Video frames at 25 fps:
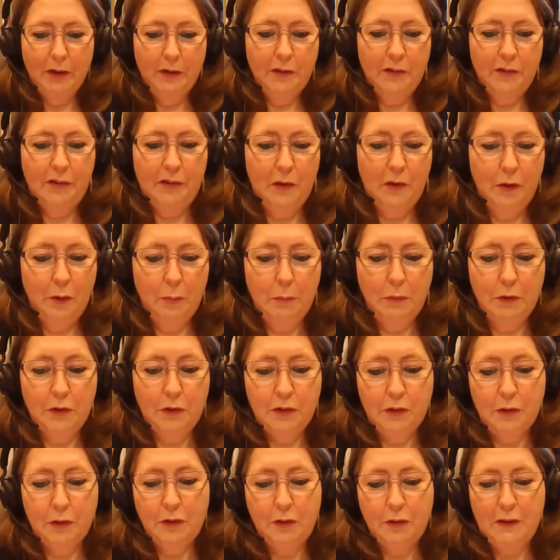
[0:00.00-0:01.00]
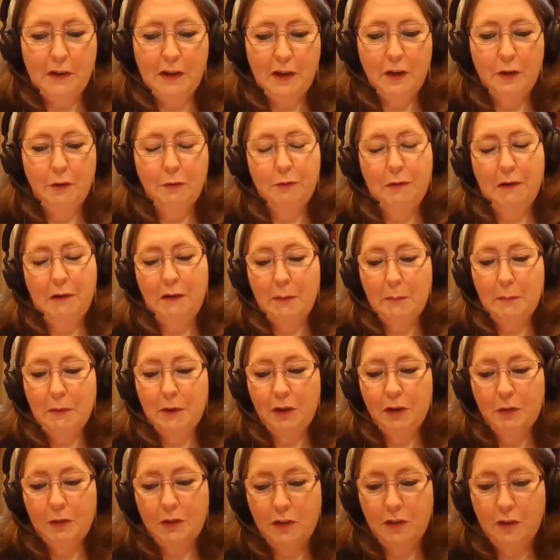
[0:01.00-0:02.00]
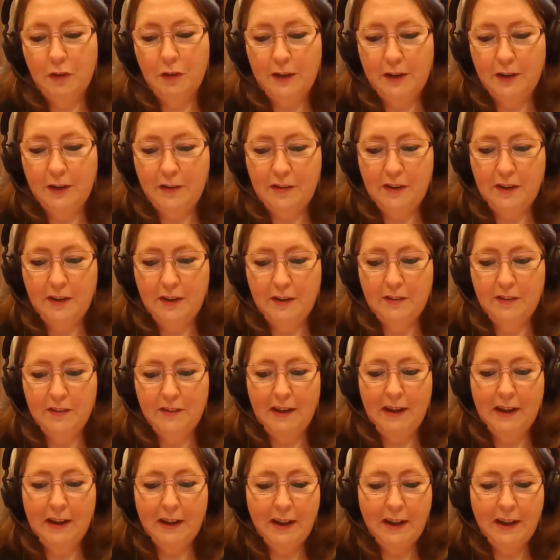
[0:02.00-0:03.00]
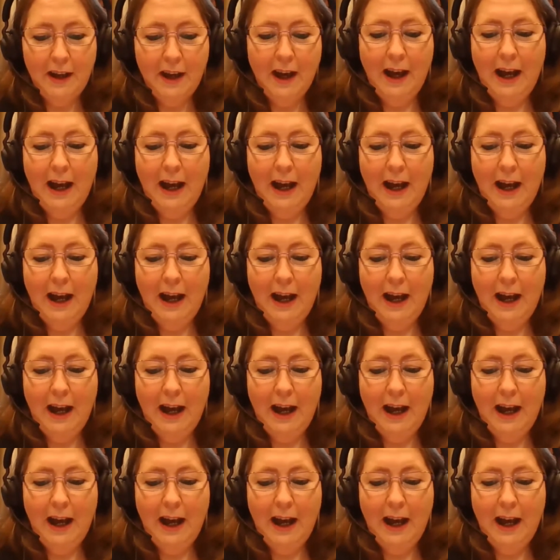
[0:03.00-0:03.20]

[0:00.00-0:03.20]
So, Ms. Rouch, thank you very much for joining us here today